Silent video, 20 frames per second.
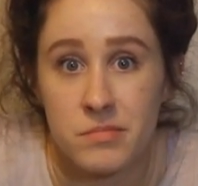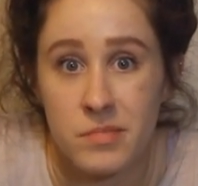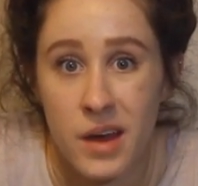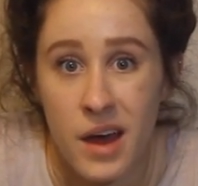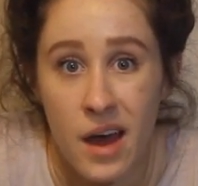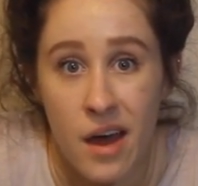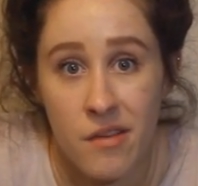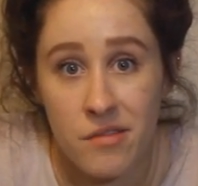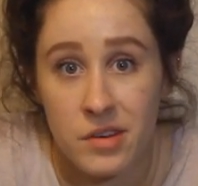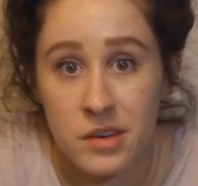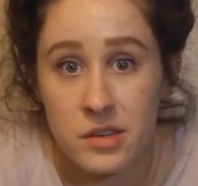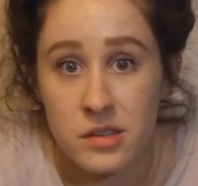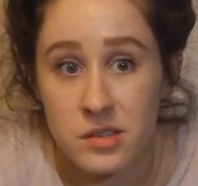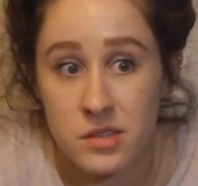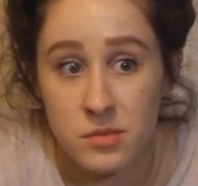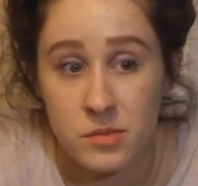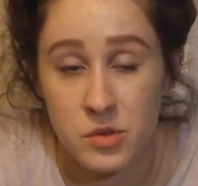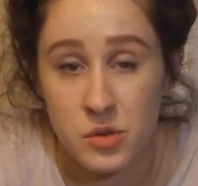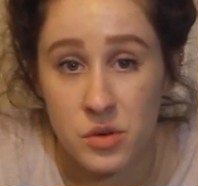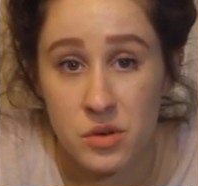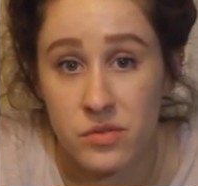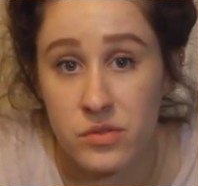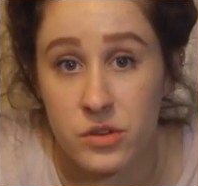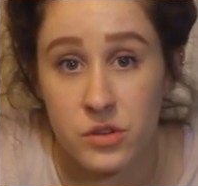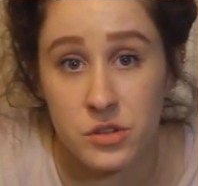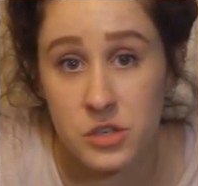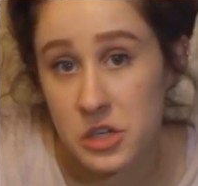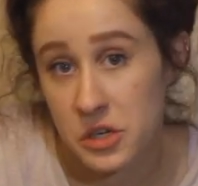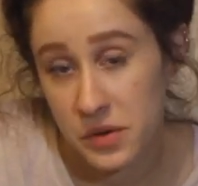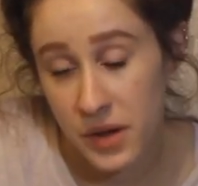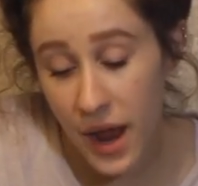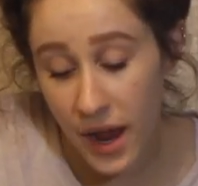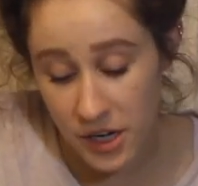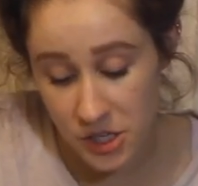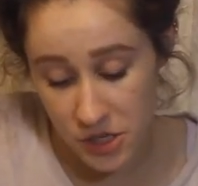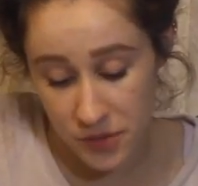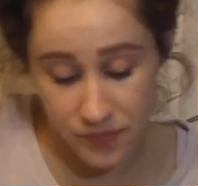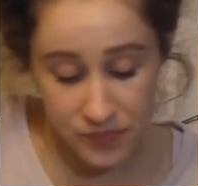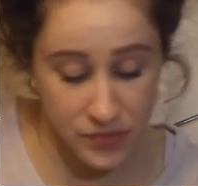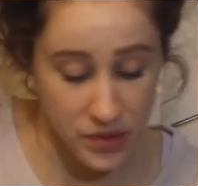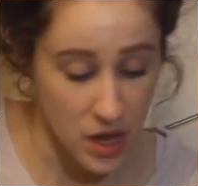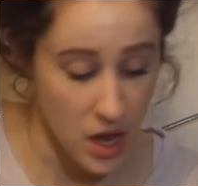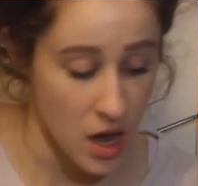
having some sort of allergic reaction.